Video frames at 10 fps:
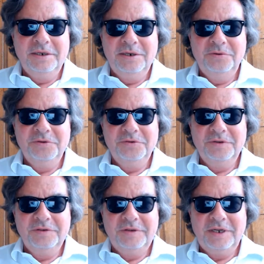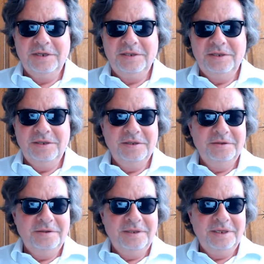looks exactly
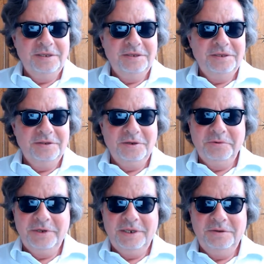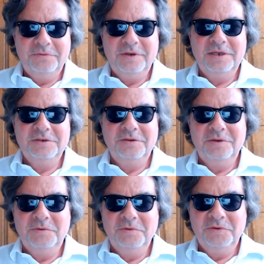like the quadratic function
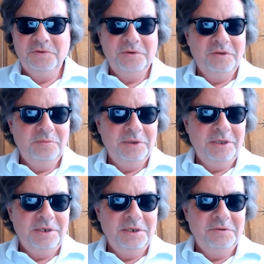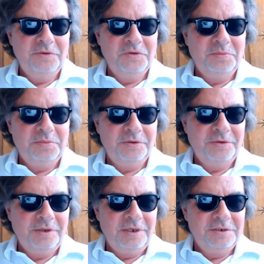that we saw in the beginning of this
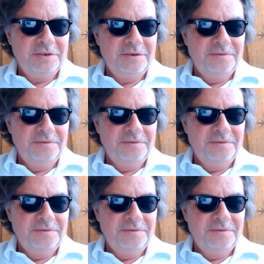presentation.